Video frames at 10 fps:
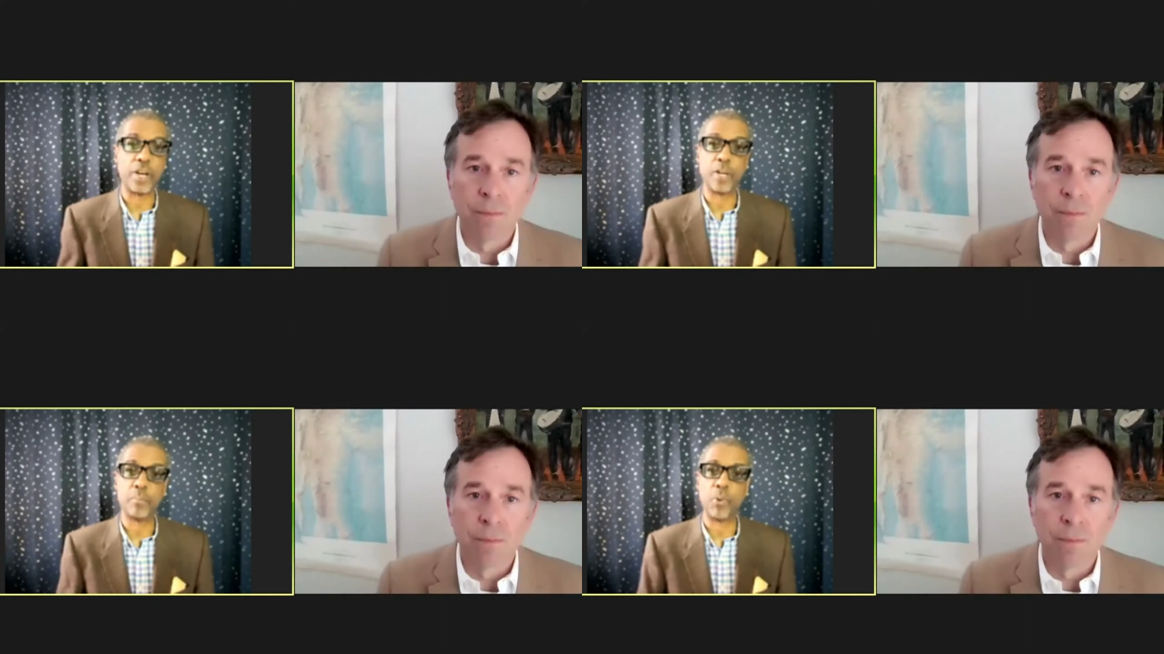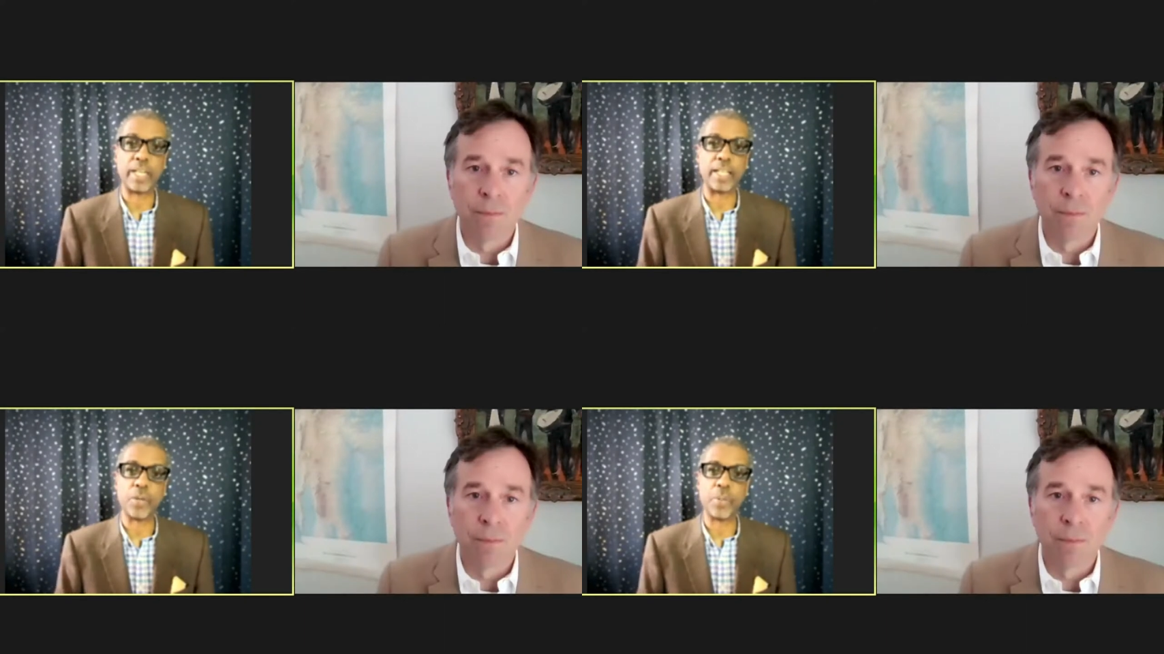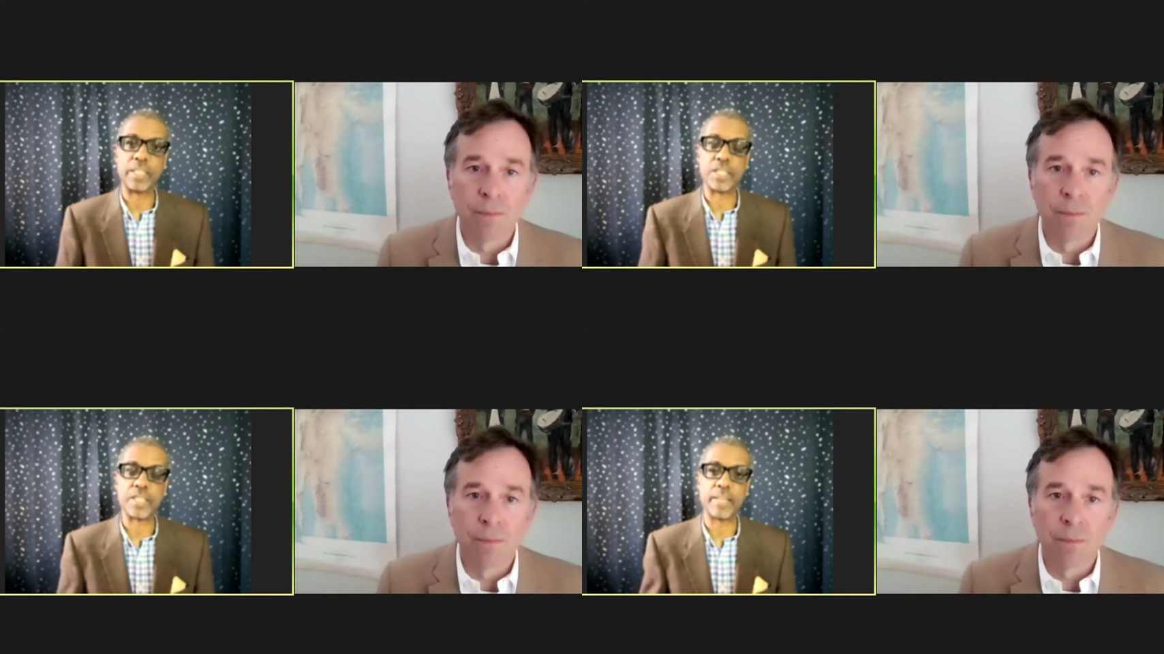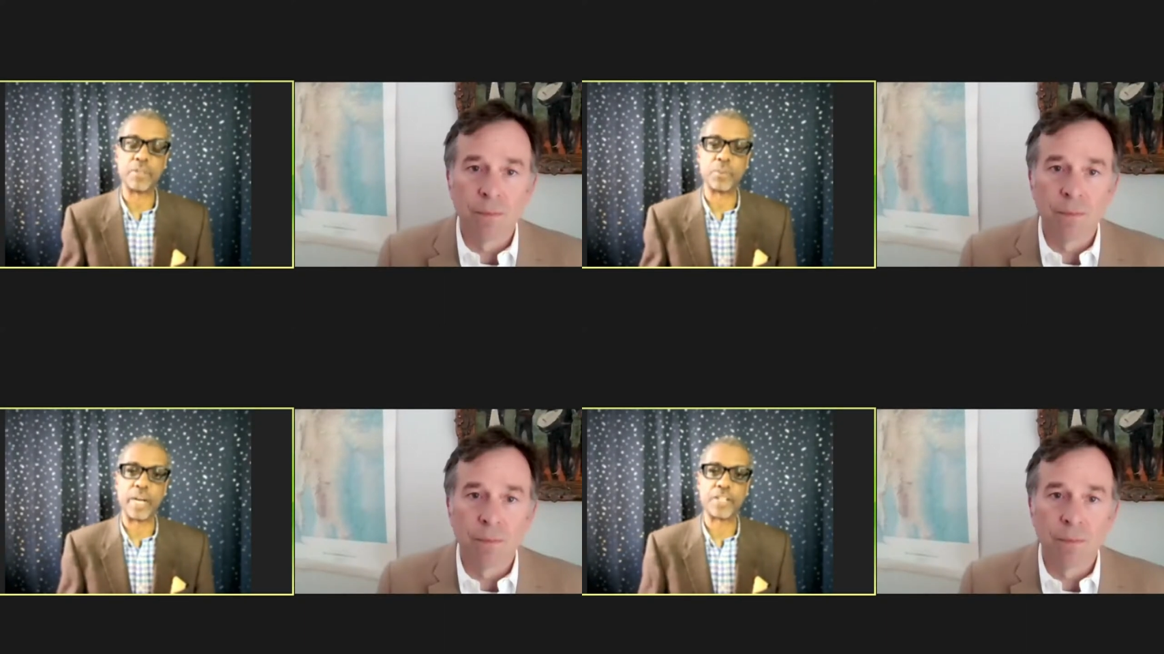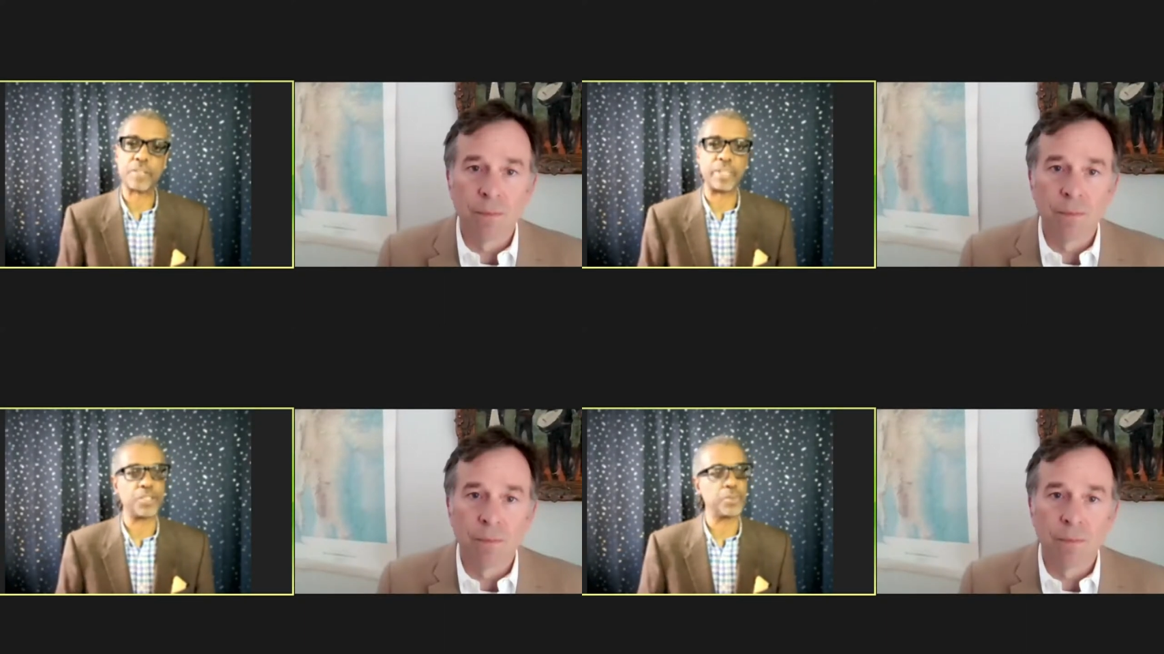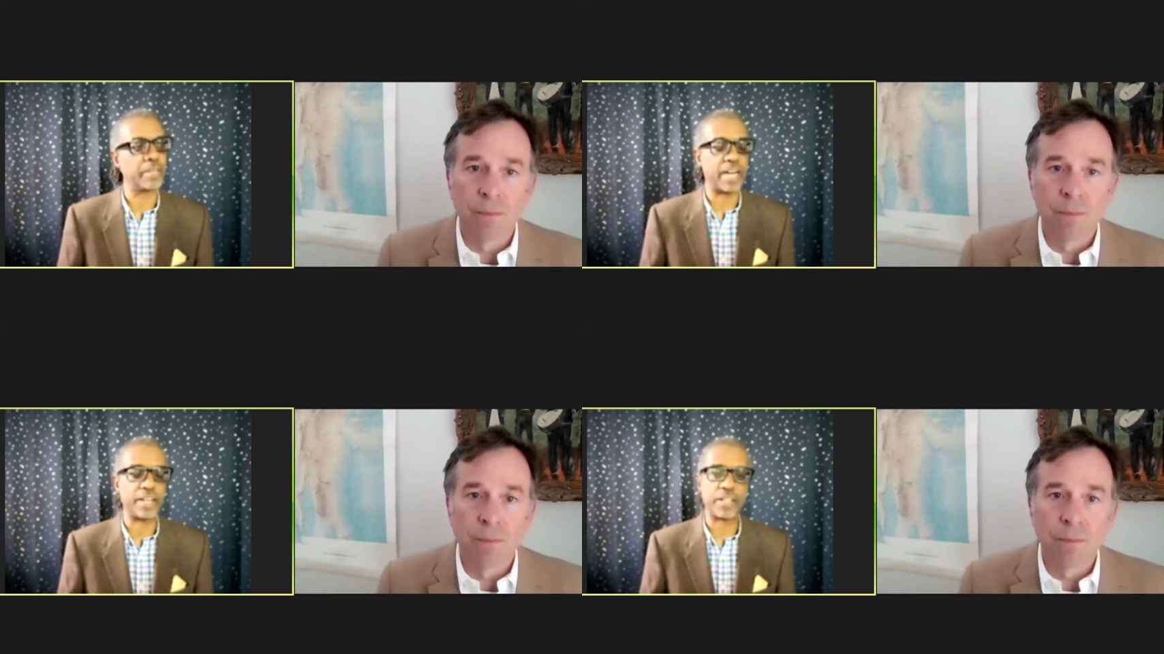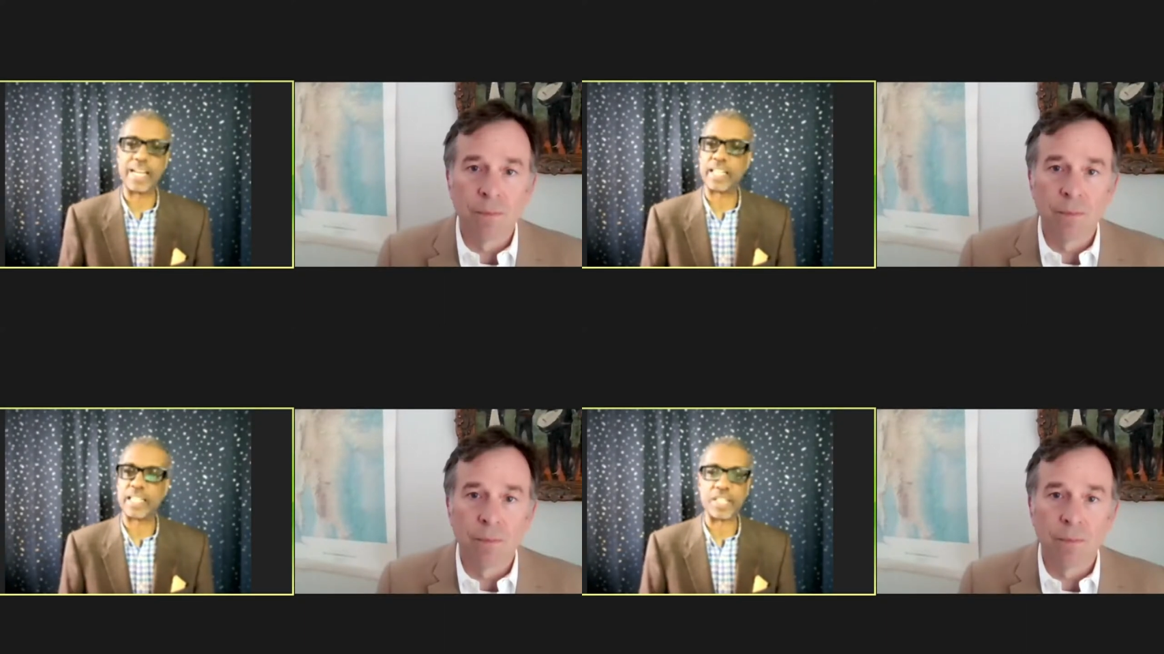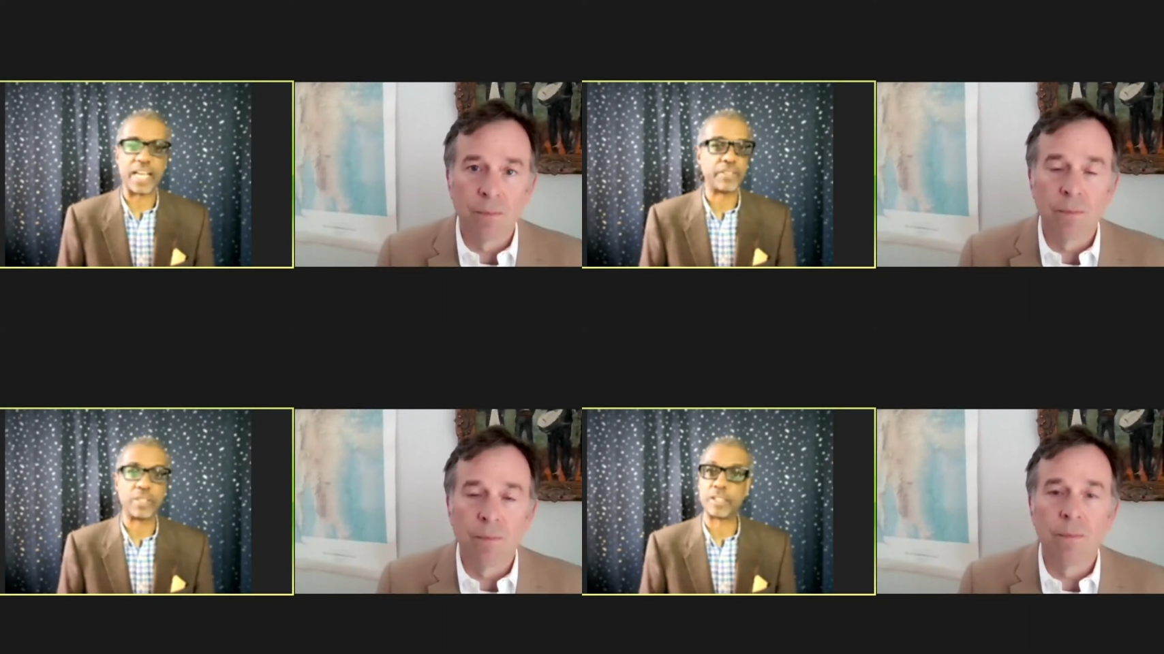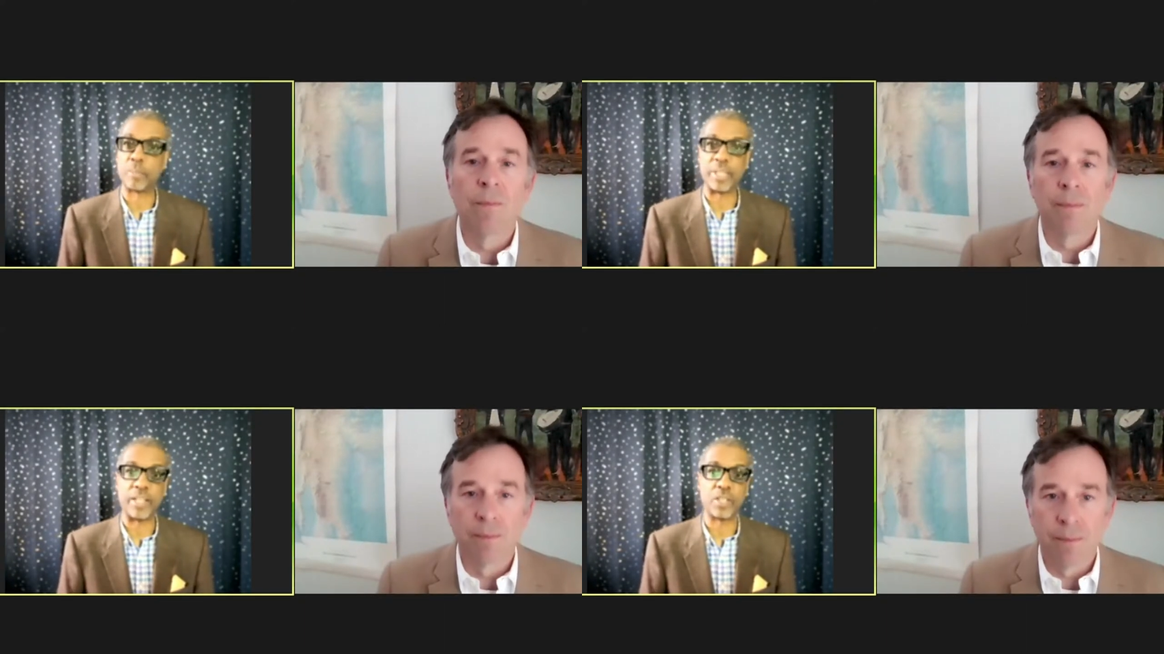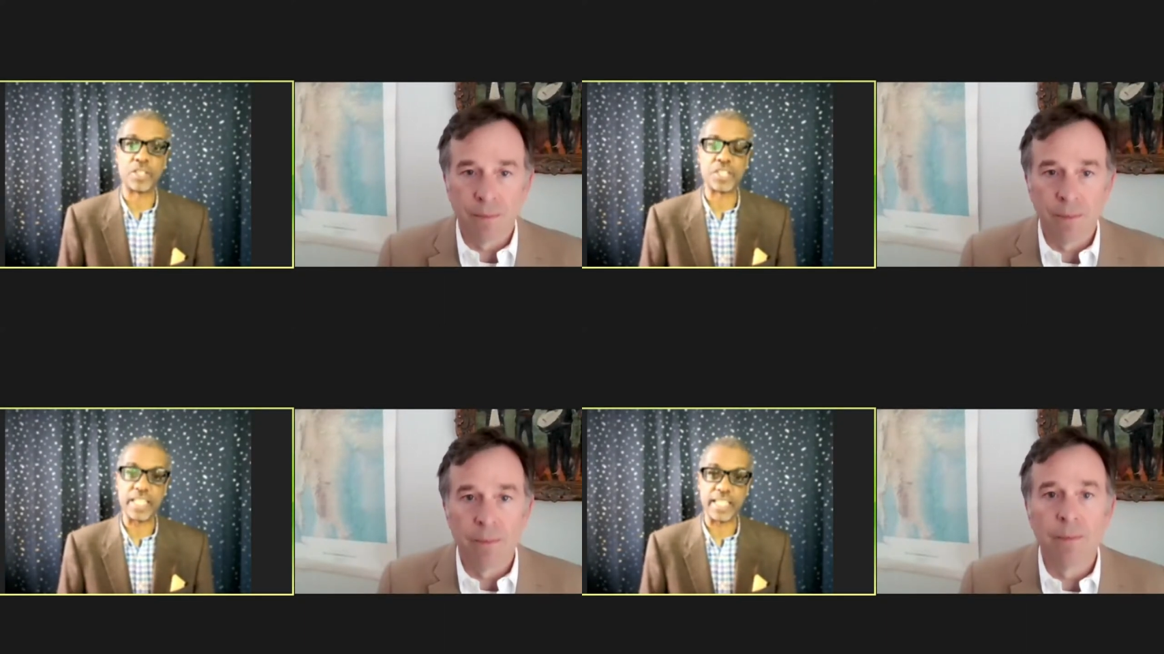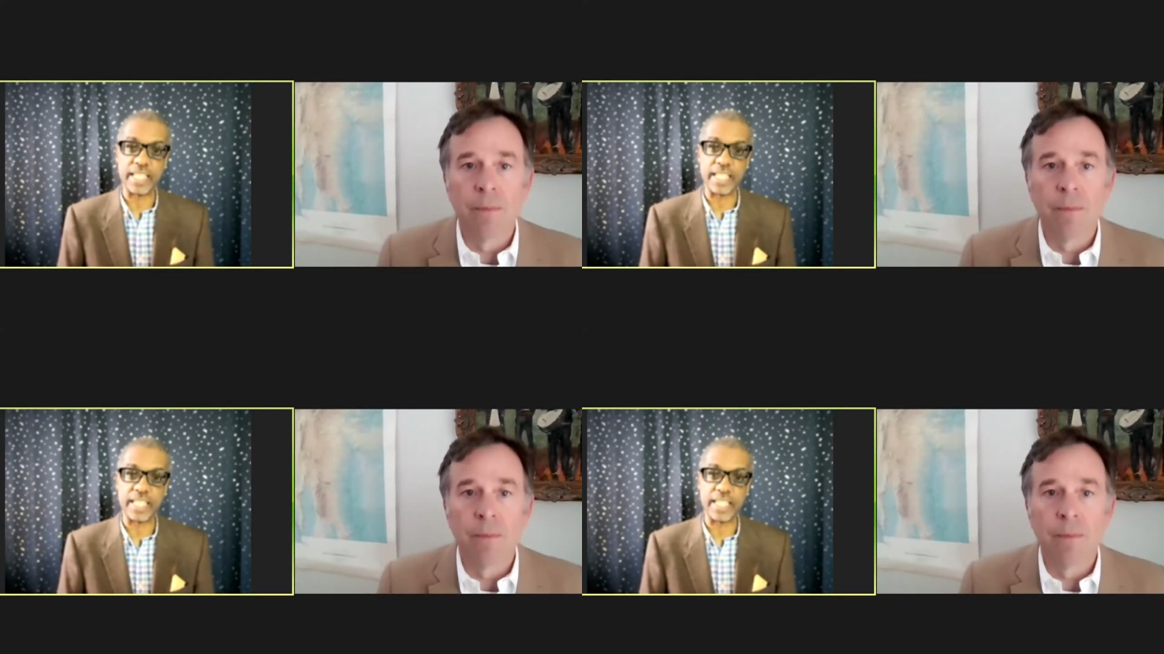Speaker 1: board and going in the same direction because we have other entities out there like the PRC.